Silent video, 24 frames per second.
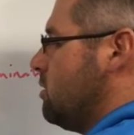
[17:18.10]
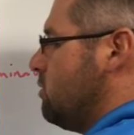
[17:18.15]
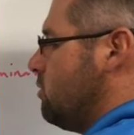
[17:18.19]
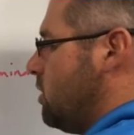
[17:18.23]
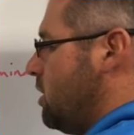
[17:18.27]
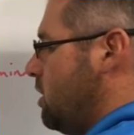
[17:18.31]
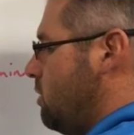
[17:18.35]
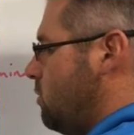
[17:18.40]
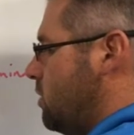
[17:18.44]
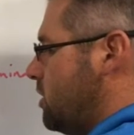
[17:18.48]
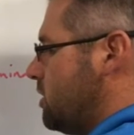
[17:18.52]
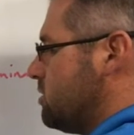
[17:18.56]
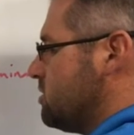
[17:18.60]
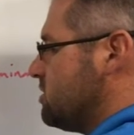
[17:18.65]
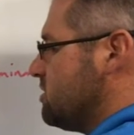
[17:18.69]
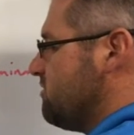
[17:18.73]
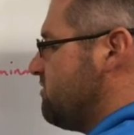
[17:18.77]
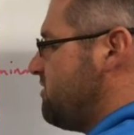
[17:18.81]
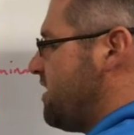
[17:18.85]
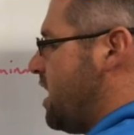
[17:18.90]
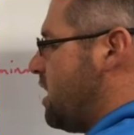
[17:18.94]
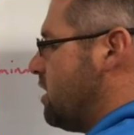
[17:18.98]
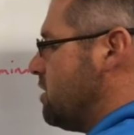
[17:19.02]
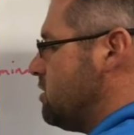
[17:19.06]
Well, what are
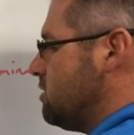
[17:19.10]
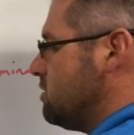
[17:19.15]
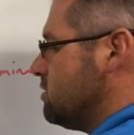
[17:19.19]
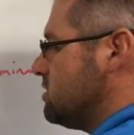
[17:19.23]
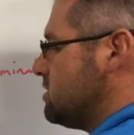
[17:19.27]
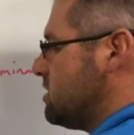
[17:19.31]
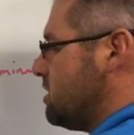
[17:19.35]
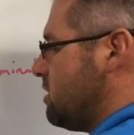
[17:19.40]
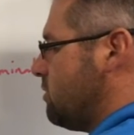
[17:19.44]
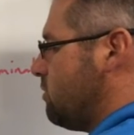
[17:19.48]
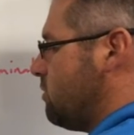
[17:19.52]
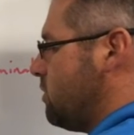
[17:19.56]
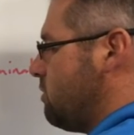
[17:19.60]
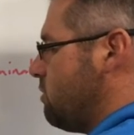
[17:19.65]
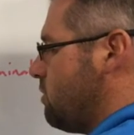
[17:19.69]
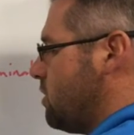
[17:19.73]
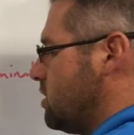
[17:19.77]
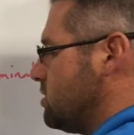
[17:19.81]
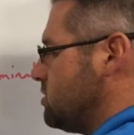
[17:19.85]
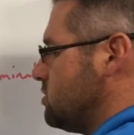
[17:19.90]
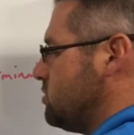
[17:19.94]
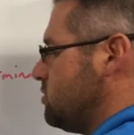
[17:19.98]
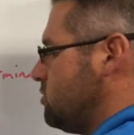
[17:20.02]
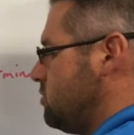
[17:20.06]
some values that we
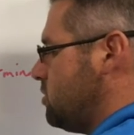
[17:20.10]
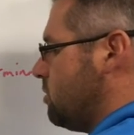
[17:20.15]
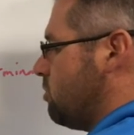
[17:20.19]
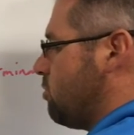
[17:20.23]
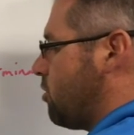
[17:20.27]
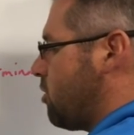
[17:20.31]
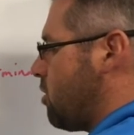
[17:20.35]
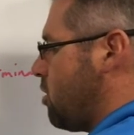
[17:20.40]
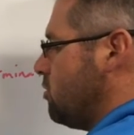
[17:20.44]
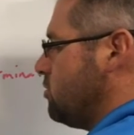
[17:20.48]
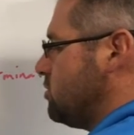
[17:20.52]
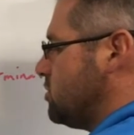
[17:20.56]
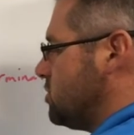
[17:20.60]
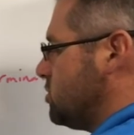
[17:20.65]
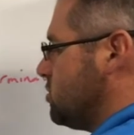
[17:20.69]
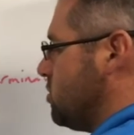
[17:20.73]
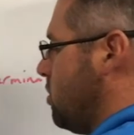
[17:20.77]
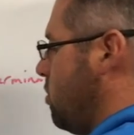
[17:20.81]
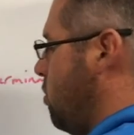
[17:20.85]
want to approach